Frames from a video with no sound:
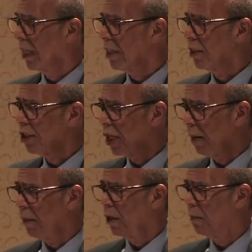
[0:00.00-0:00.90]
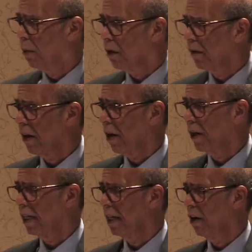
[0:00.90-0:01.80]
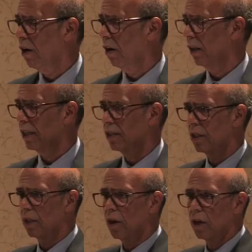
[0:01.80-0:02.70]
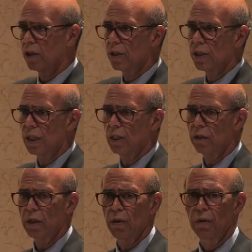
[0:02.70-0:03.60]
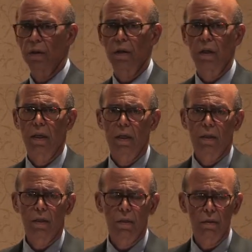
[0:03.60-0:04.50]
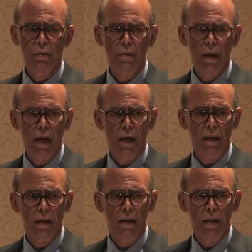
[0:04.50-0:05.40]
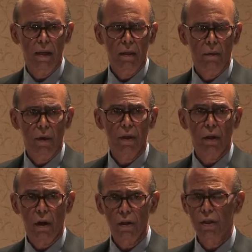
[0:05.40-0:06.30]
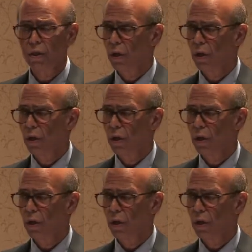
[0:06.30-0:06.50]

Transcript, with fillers: as the chairman of the board of Carnegie Hall, as the largest single donor to uh, one of the largest